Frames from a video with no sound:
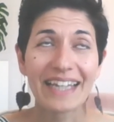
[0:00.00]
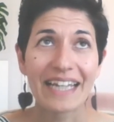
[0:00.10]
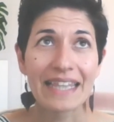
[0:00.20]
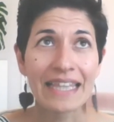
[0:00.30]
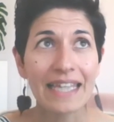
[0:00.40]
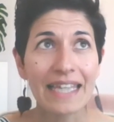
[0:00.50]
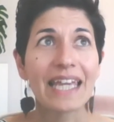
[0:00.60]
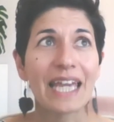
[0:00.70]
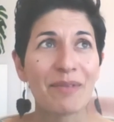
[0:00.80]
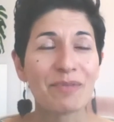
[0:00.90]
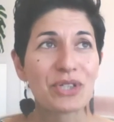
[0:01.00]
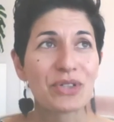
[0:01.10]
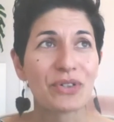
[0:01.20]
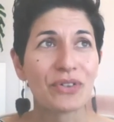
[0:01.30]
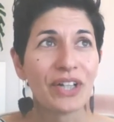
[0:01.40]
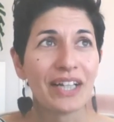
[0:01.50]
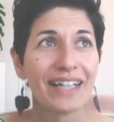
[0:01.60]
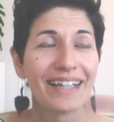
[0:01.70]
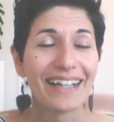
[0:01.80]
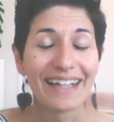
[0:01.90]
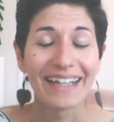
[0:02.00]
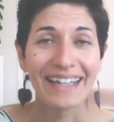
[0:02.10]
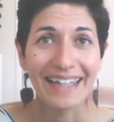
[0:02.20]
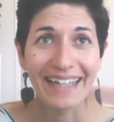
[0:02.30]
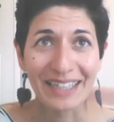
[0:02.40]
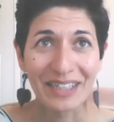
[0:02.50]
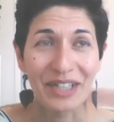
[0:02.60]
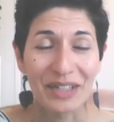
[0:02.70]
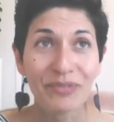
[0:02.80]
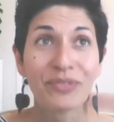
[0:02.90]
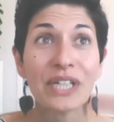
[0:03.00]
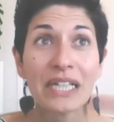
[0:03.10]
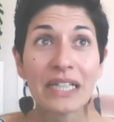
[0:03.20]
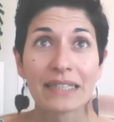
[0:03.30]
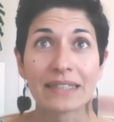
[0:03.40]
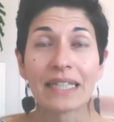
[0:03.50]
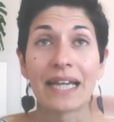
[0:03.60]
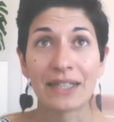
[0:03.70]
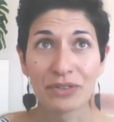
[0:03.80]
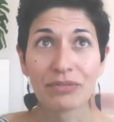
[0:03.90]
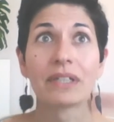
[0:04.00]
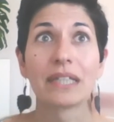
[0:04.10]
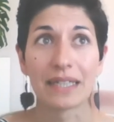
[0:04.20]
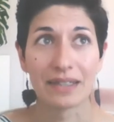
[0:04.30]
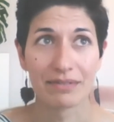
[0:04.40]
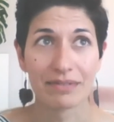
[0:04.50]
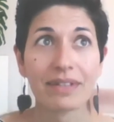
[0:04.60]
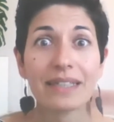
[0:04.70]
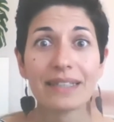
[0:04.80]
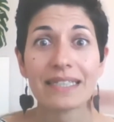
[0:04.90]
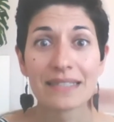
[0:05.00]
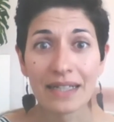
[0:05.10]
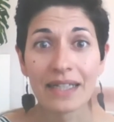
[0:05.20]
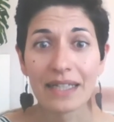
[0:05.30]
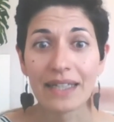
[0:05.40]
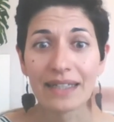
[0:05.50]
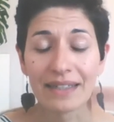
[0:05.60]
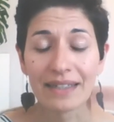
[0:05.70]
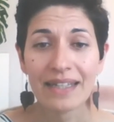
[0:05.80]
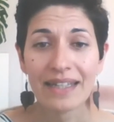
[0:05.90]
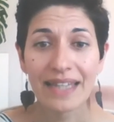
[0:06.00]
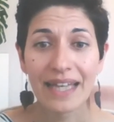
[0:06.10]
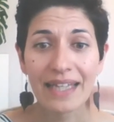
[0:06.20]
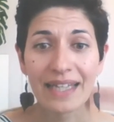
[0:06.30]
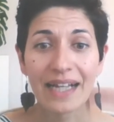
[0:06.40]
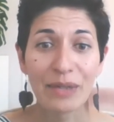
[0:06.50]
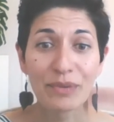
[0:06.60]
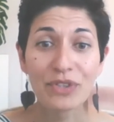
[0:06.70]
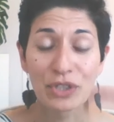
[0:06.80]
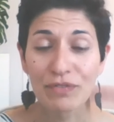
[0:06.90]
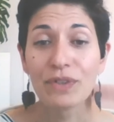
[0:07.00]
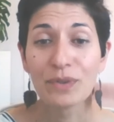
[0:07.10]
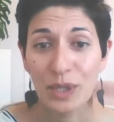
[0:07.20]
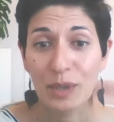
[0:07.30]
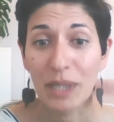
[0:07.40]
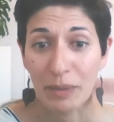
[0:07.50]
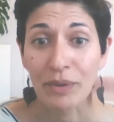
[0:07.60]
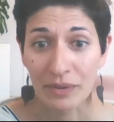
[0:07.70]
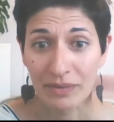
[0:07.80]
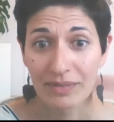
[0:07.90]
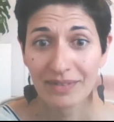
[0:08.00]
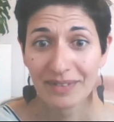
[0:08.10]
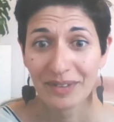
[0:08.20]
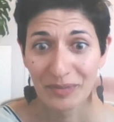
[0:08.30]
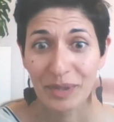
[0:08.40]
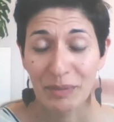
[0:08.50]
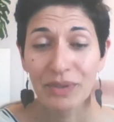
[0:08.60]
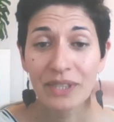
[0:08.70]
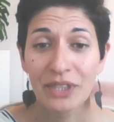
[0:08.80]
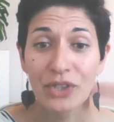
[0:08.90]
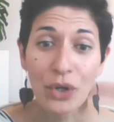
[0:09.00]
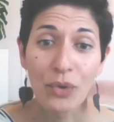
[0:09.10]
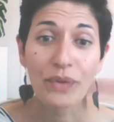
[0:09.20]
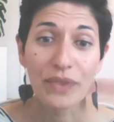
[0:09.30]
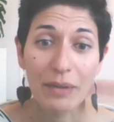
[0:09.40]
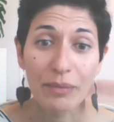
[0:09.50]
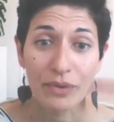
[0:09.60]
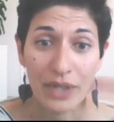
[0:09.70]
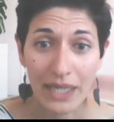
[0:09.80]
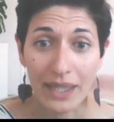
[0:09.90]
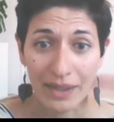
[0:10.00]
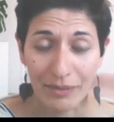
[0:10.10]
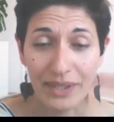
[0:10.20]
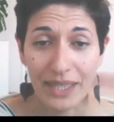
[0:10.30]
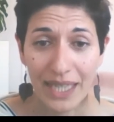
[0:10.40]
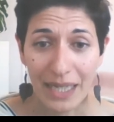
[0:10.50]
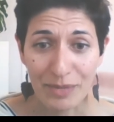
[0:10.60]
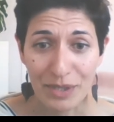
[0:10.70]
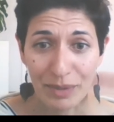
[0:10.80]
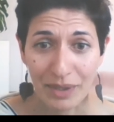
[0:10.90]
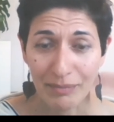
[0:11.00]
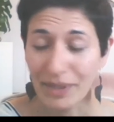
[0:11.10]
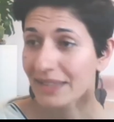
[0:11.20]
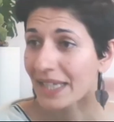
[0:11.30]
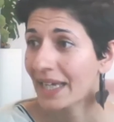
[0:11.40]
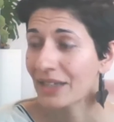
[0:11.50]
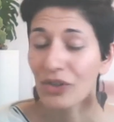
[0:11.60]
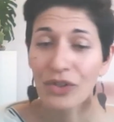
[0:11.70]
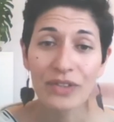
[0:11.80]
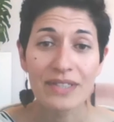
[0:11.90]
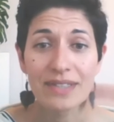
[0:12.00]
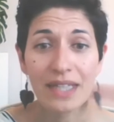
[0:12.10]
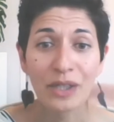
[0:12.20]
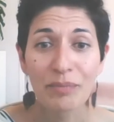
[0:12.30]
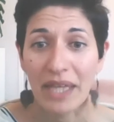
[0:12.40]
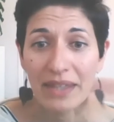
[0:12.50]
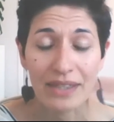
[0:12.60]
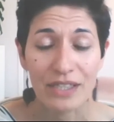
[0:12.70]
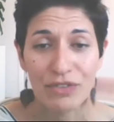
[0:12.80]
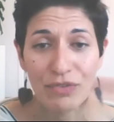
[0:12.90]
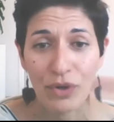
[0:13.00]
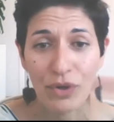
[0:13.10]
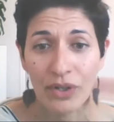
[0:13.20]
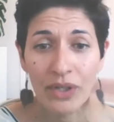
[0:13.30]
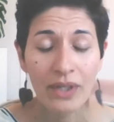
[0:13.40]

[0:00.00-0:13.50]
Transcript: think it came to a head. I realized I had to it really sunk in that I was confusing people. People didn't know what they were getting when they came to me, because I had all these subtle methods for